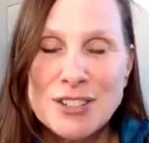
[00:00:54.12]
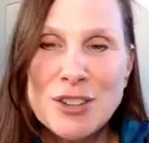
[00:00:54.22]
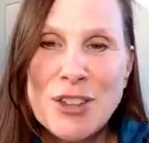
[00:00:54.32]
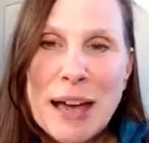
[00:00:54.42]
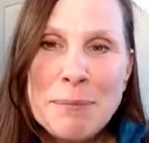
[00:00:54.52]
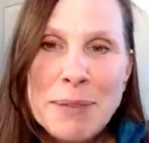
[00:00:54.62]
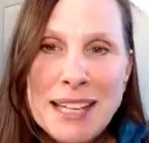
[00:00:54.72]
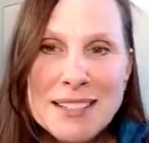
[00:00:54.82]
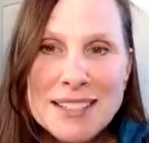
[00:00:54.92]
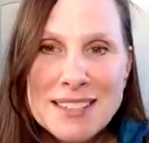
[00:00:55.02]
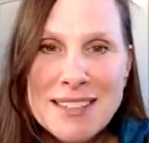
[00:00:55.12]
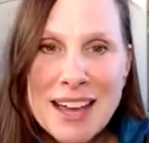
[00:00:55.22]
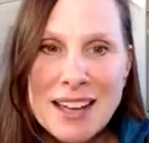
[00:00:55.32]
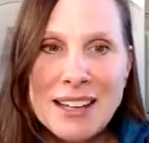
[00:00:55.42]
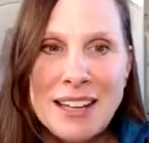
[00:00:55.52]
So that means
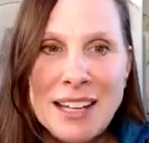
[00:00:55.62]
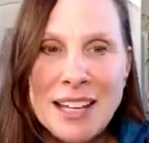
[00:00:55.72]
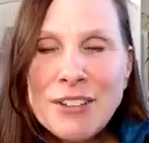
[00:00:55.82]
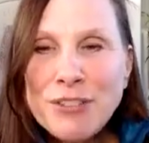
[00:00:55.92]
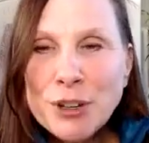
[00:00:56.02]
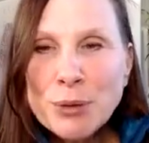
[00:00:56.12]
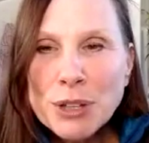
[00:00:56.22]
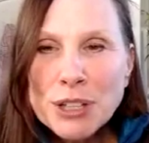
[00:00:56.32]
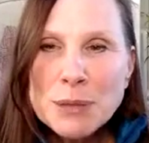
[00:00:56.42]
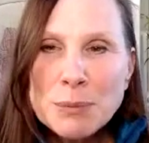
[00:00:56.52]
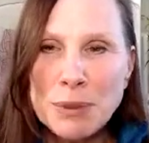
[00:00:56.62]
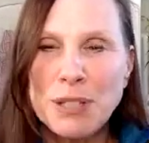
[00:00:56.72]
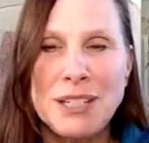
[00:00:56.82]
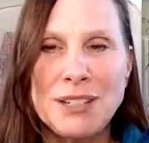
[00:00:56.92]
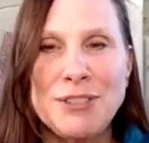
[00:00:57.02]
that if you're really
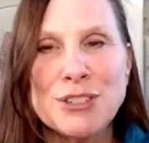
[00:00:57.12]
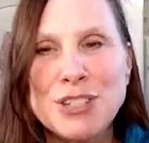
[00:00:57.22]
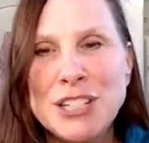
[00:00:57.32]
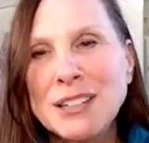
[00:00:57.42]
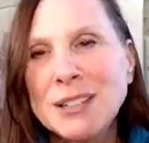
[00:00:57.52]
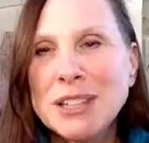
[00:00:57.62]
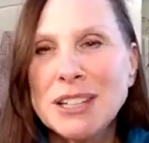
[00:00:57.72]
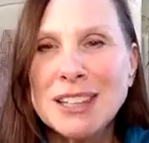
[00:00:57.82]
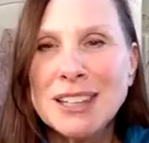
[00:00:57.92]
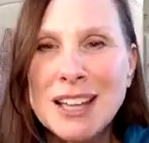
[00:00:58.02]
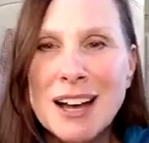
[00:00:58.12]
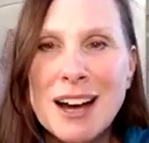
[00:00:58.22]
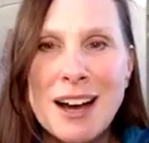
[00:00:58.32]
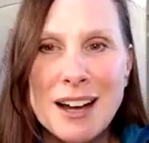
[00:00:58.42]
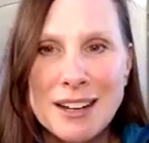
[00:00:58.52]
depleted, if you're dealing with a
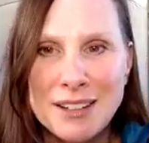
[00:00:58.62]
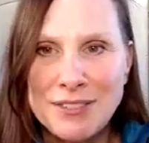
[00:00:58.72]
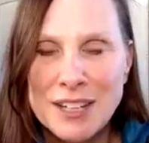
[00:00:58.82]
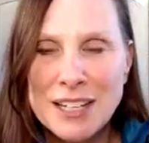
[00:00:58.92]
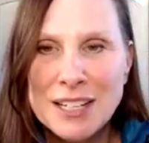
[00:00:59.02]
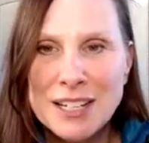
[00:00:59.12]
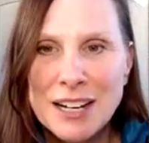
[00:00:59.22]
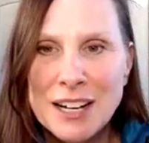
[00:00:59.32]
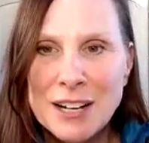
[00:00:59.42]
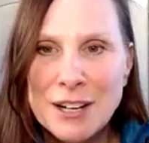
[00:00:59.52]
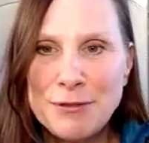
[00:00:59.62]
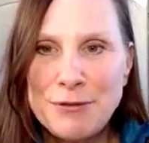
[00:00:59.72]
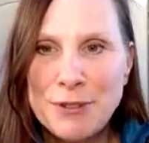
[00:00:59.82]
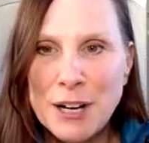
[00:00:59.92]
lot of